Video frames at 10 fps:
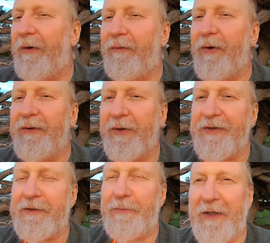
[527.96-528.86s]

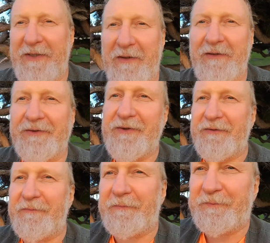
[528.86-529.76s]
photons
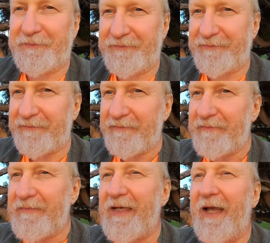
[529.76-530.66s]
particles
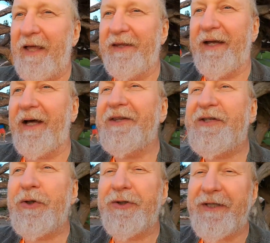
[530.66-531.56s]
and they're
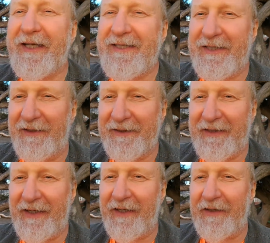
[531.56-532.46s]
uncertain until they
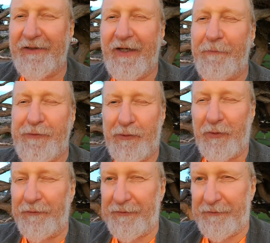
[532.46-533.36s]
get they are
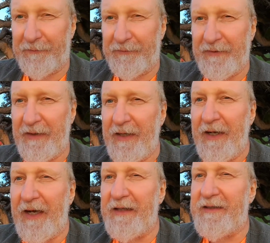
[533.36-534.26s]
absorbed
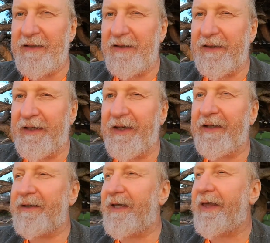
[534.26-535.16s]
until they
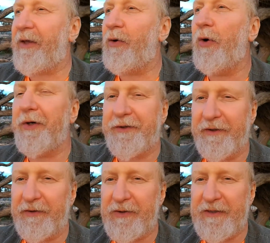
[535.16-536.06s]
get caught
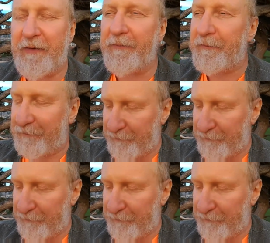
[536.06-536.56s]
into some